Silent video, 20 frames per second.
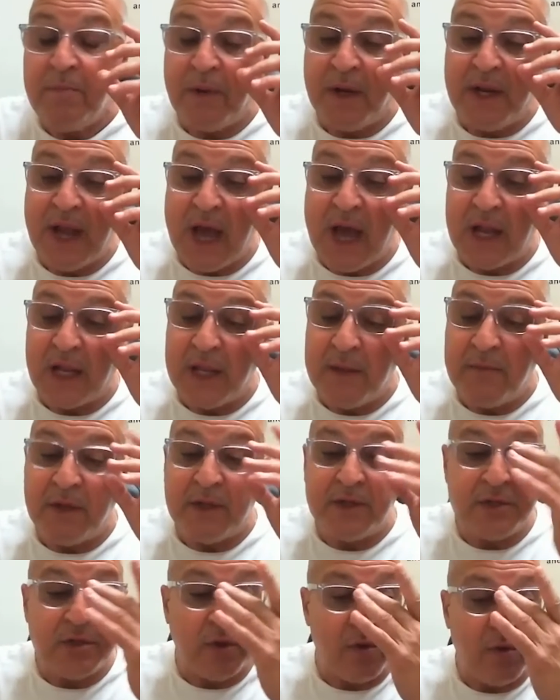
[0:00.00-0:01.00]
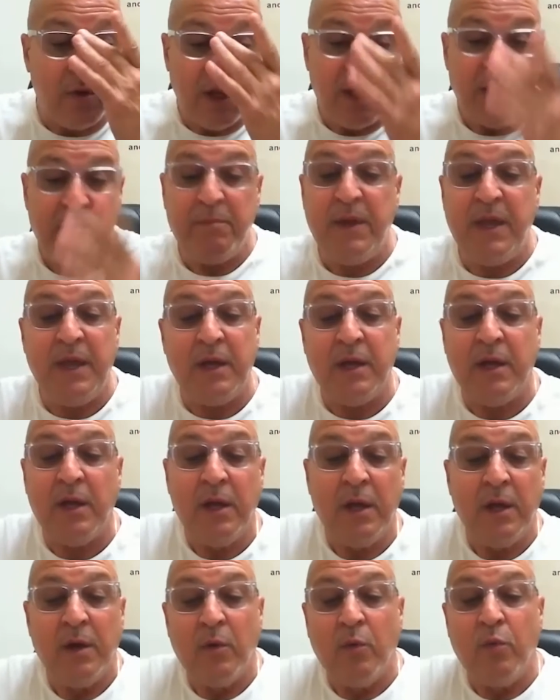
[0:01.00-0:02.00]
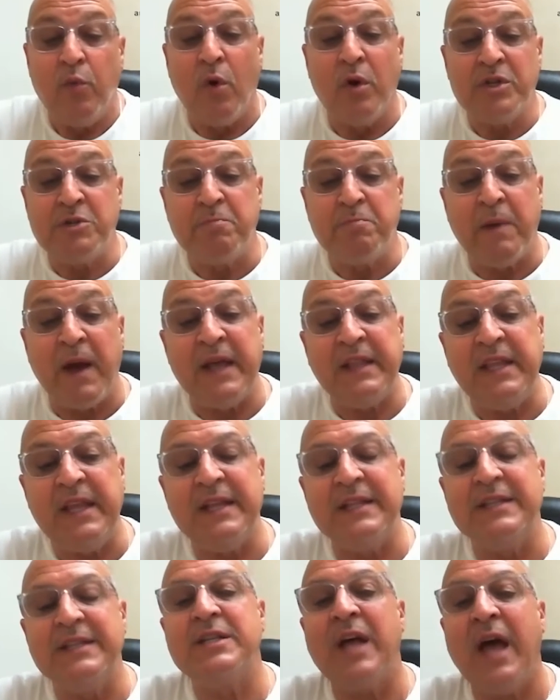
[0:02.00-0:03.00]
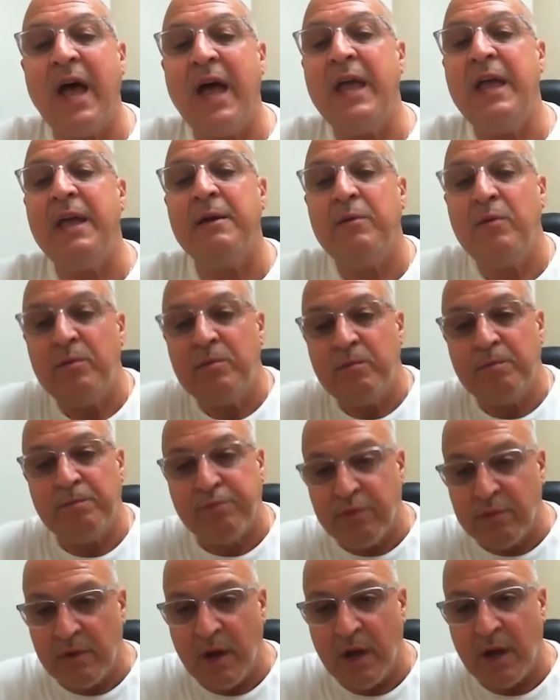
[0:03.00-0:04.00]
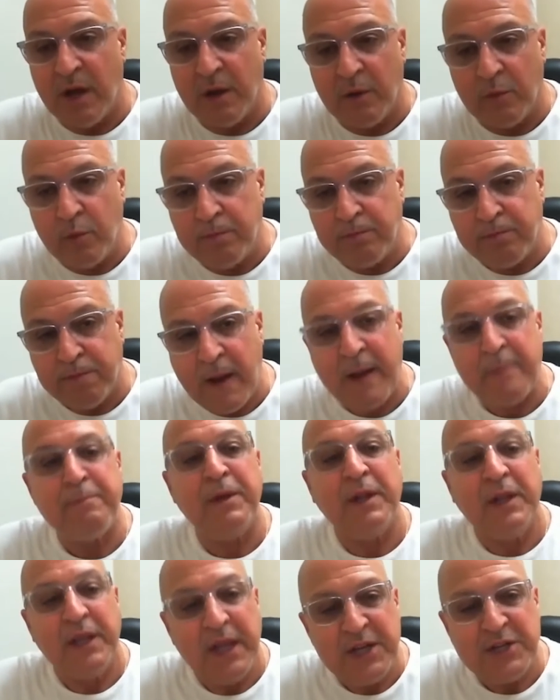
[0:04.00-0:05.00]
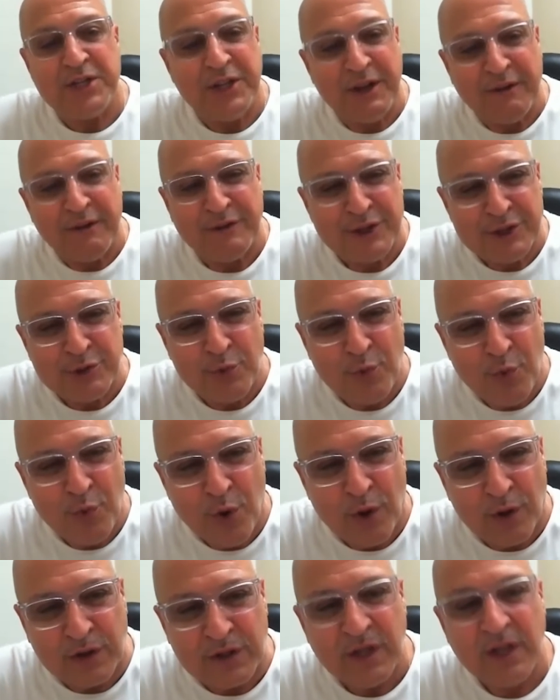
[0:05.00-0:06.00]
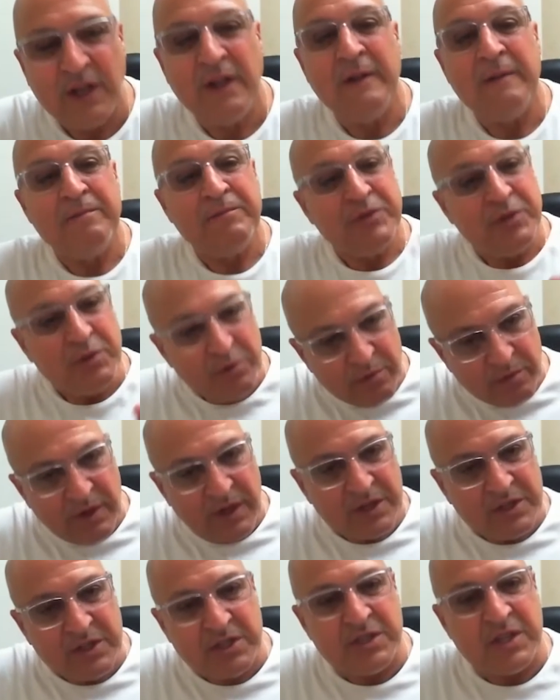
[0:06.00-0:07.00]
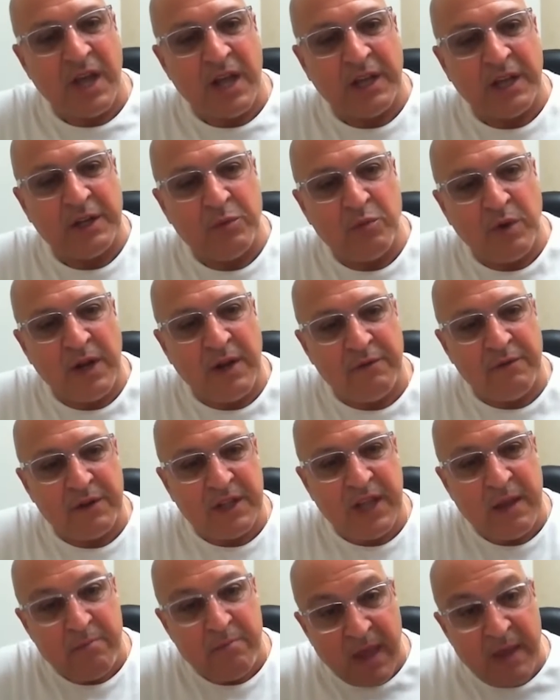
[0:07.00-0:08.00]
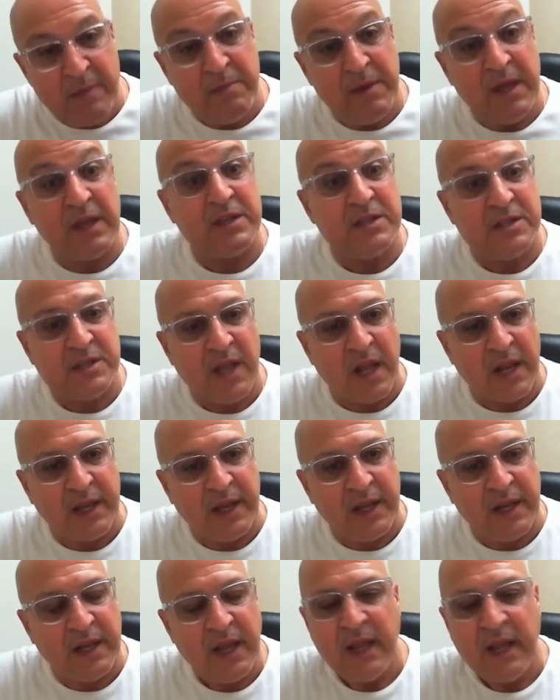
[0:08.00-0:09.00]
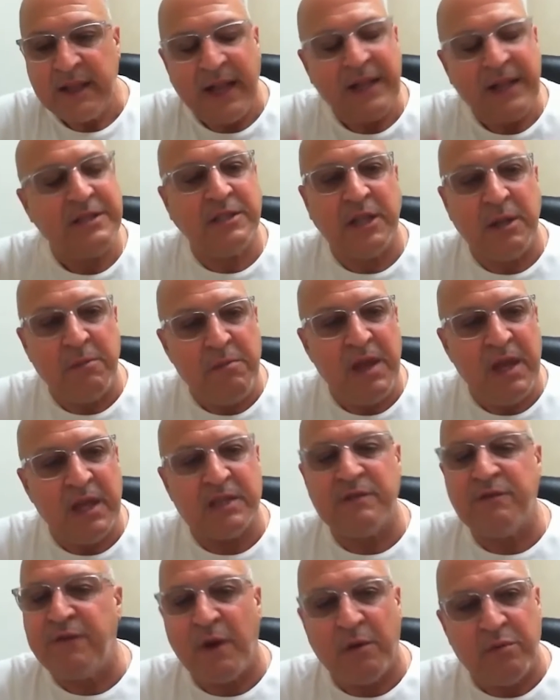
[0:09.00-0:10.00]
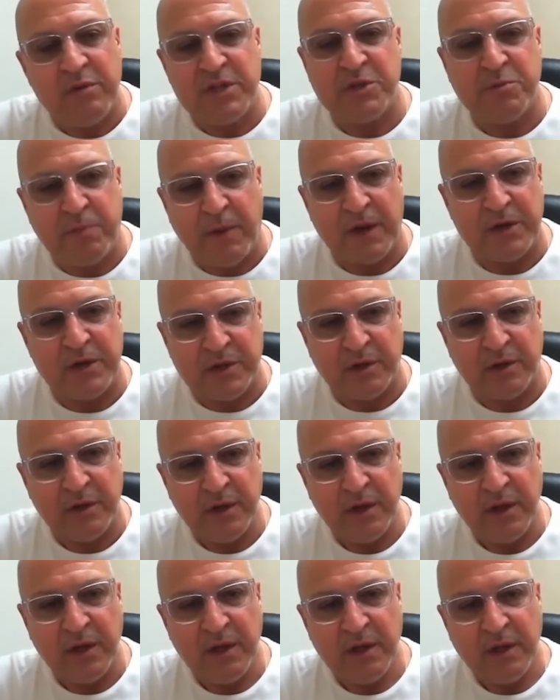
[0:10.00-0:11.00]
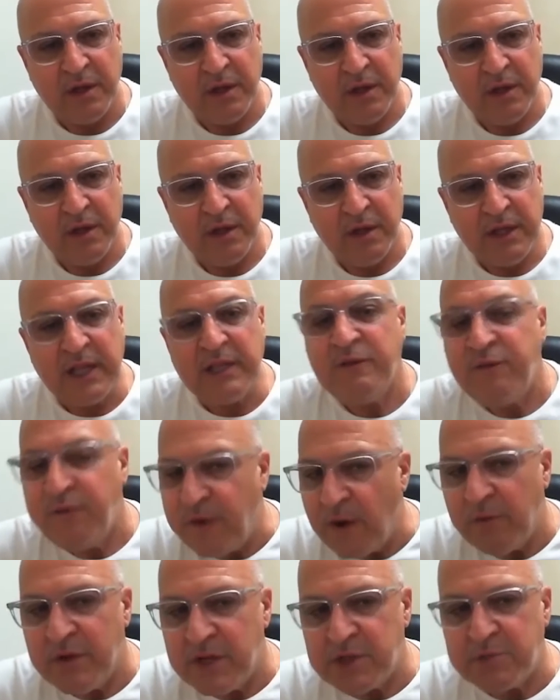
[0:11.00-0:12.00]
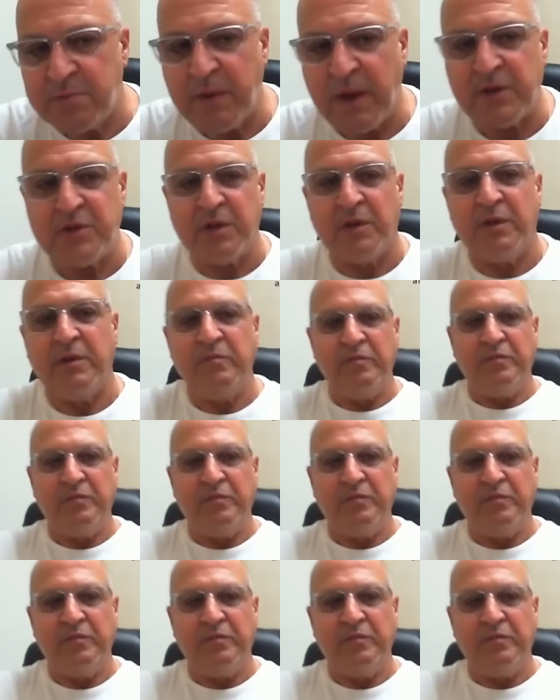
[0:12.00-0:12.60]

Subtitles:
but not limited to being watched by the entire population of this world to excel in whatever they may be excelling in. That, to me, is very special. That's very special.